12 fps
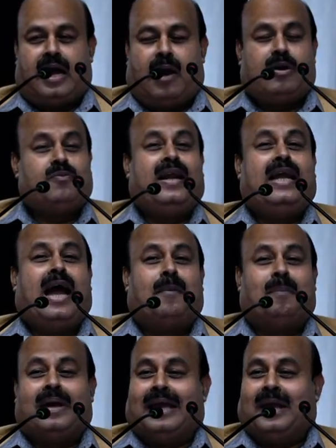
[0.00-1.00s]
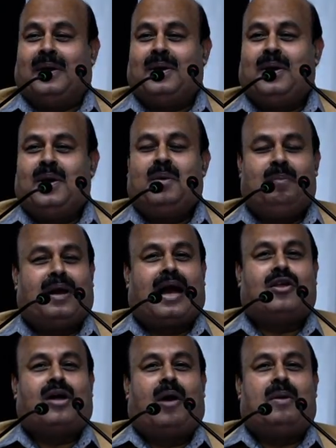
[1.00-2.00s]
I was very happy
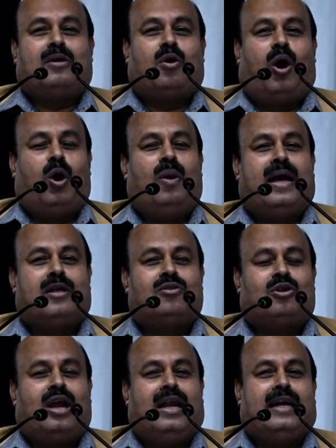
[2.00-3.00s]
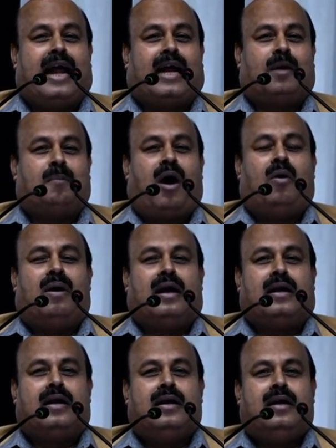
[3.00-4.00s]
because I was always telling that
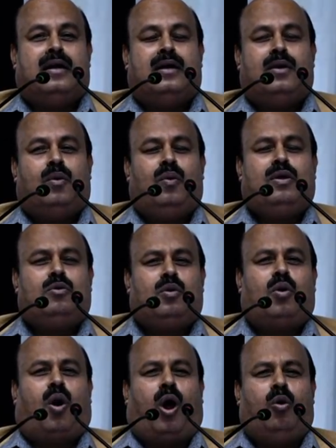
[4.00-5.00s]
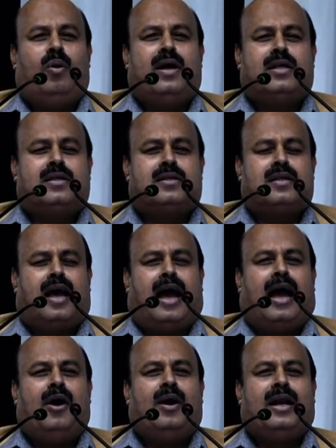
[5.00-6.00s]
Power, we should always
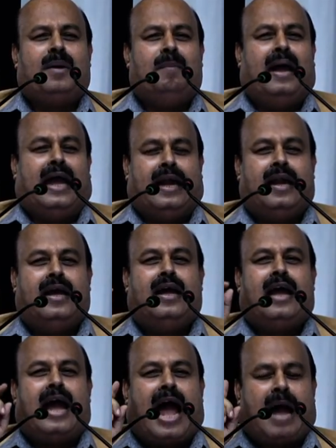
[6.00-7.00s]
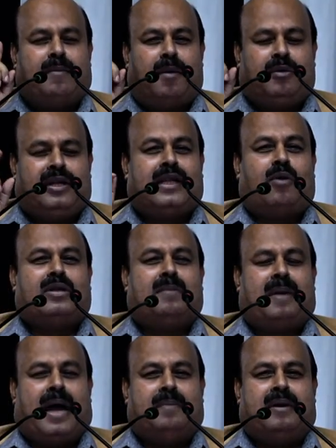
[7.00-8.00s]
uh, remain above
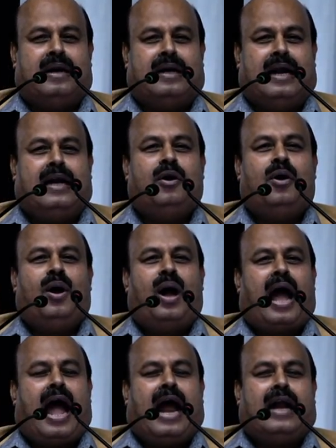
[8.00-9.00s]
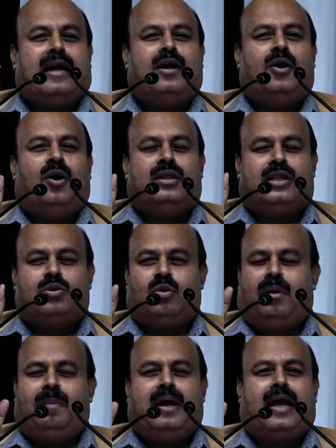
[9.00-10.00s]
3,500 and this
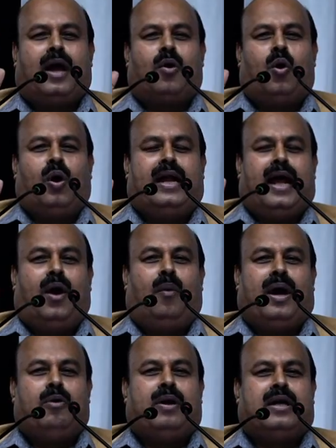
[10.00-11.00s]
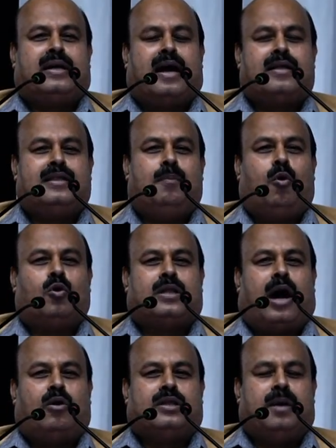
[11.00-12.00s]
will be a good day when we touch the
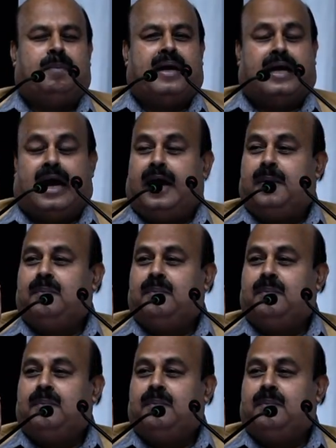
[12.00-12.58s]
4,000 figure.